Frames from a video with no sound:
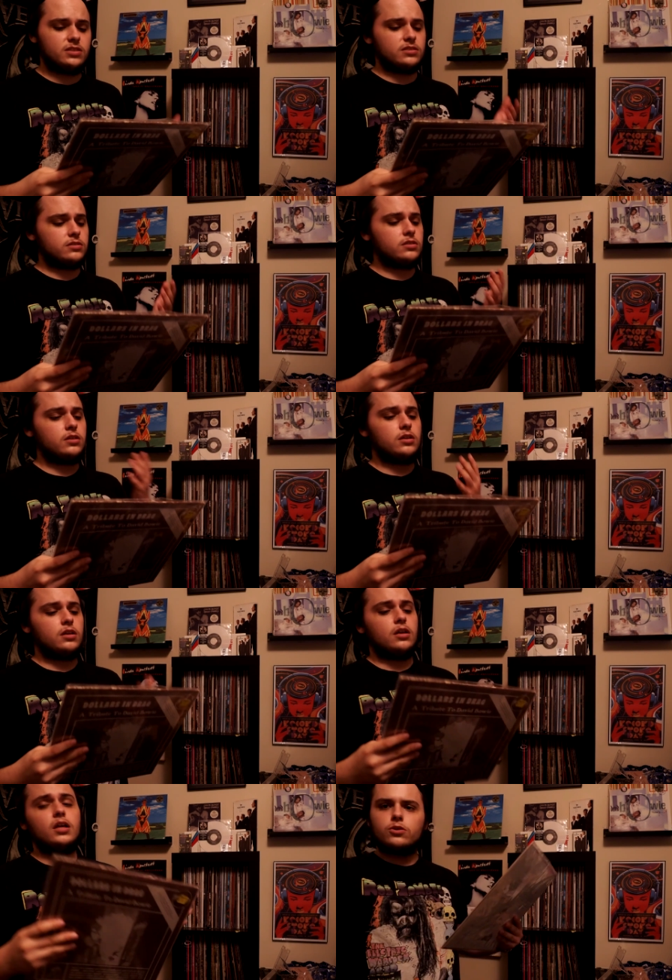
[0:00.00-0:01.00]
and
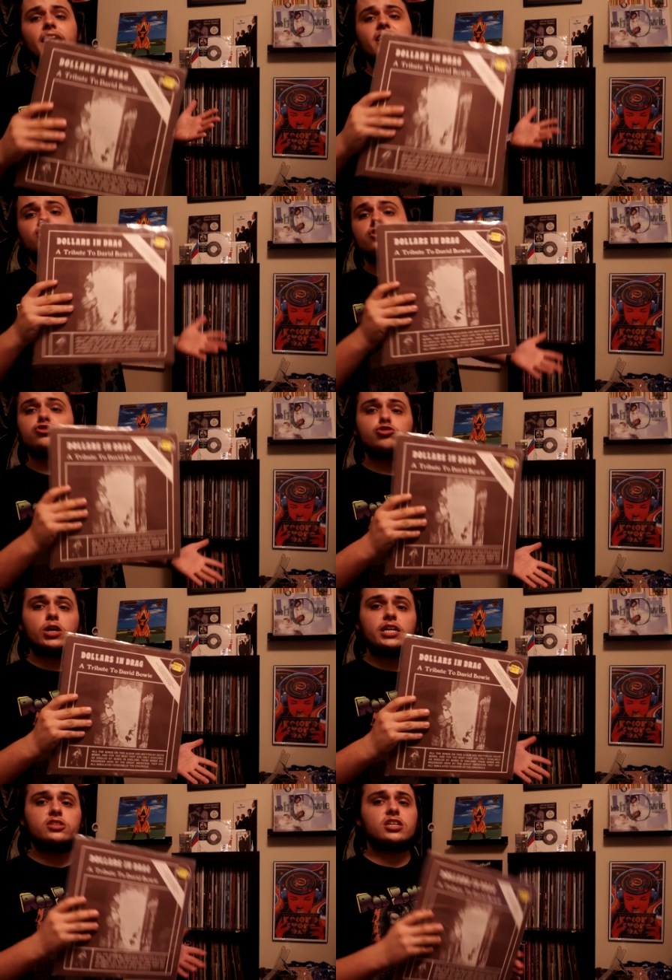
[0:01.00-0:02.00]
it's just
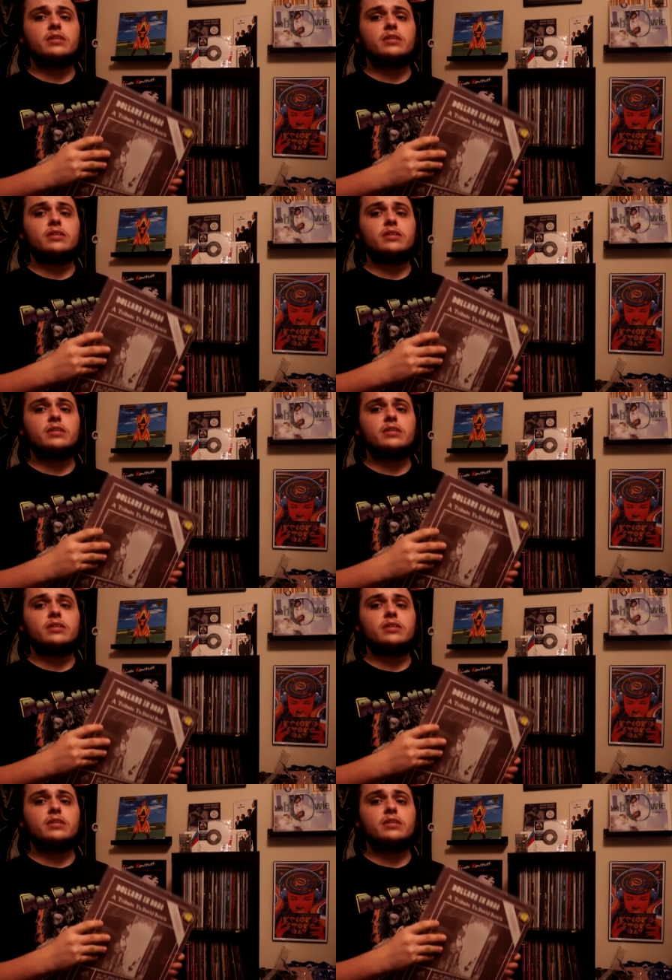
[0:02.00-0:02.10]
strange."